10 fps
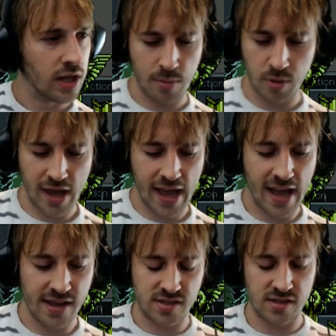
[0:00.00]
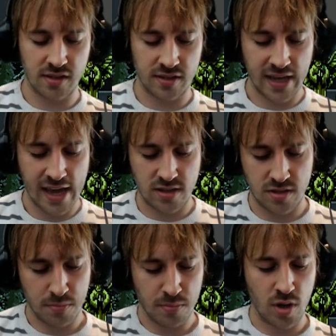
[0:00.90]
I'm gonna ask
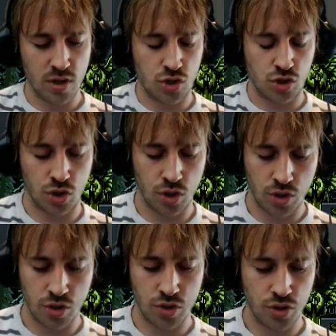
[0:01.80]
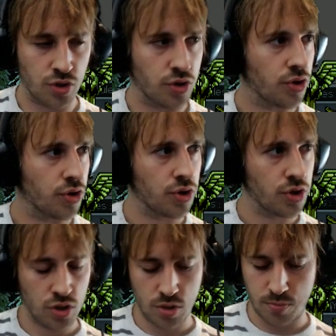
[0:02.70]
get monster
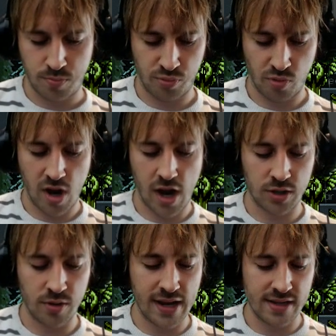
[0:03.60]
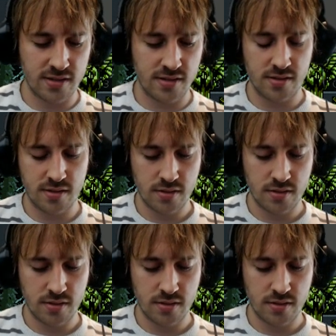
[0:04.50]
progress,